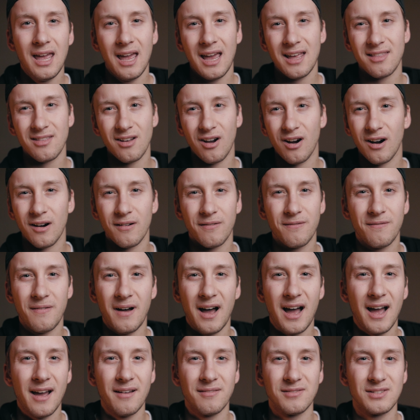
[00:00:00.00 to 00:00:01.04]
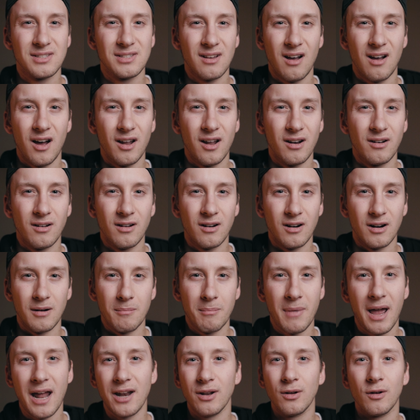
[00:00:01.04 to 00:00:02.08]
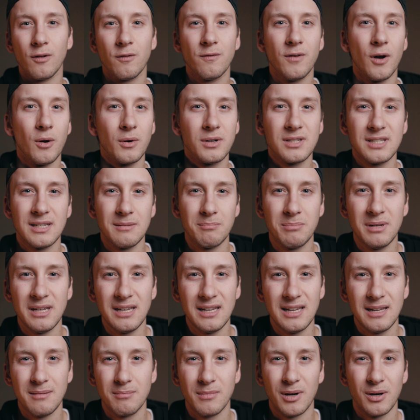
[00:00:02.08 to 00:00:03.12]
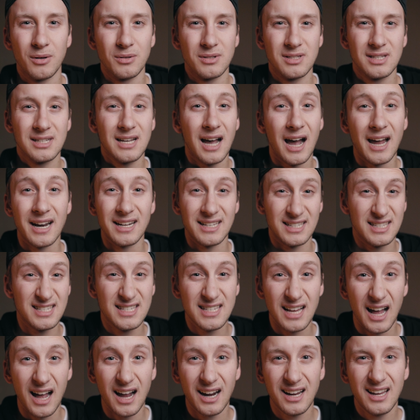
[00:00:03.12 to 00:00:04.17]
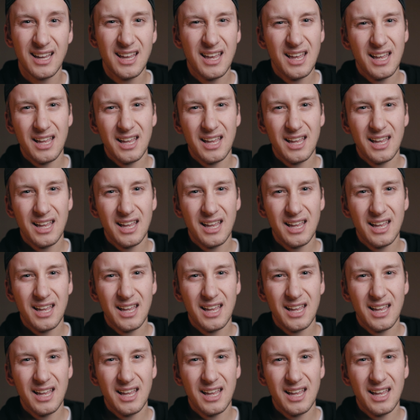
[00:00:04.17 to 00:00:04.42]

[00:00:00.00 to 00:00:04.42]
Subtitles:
and the R5's auto or manual focusing peaking modes kind of suck.